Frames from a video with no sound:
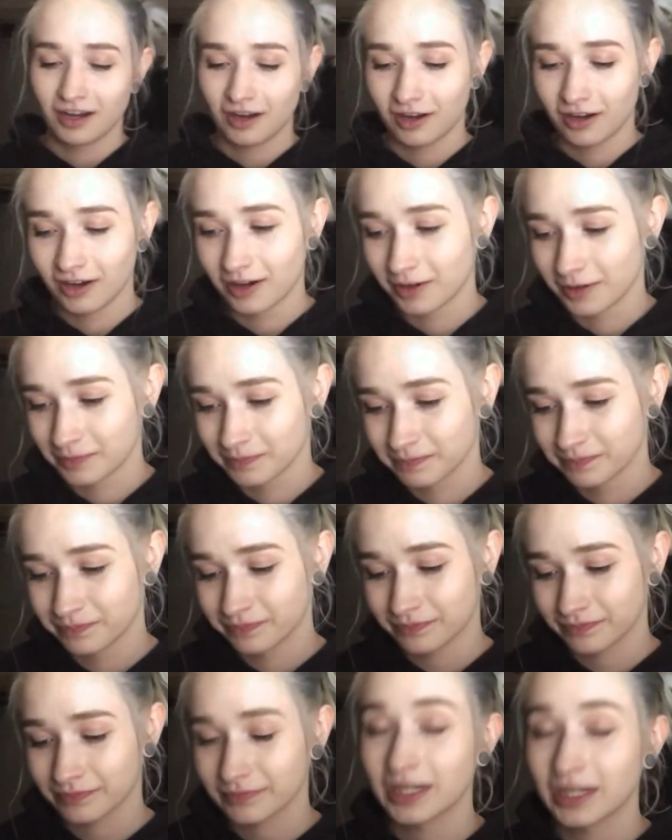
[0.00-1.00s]
um,
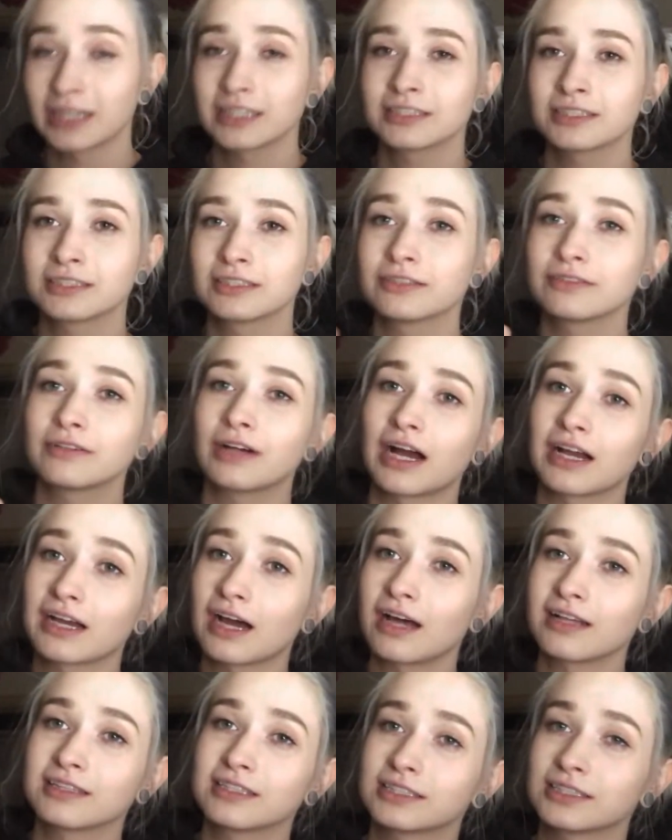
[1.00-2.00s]
I still, I
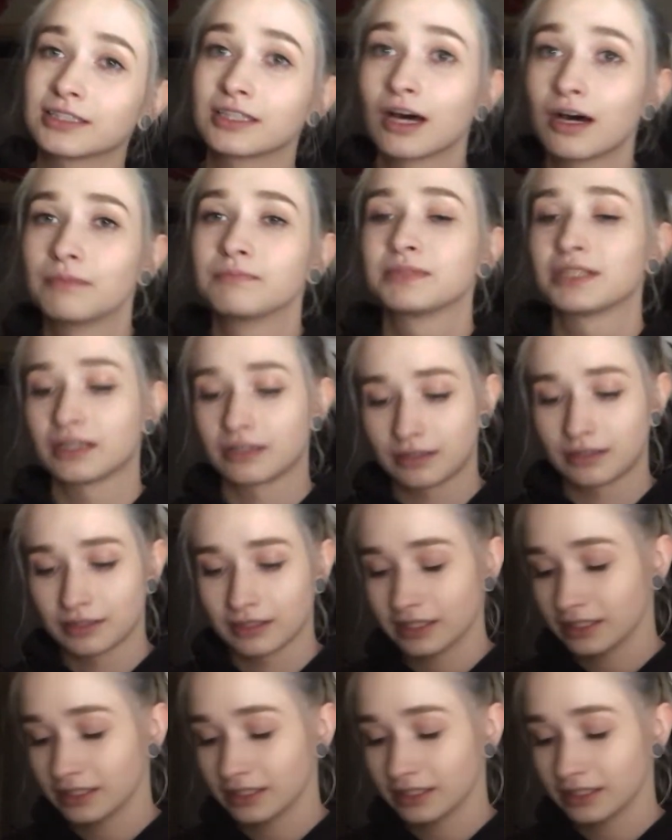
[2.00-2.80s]
got this thumb done.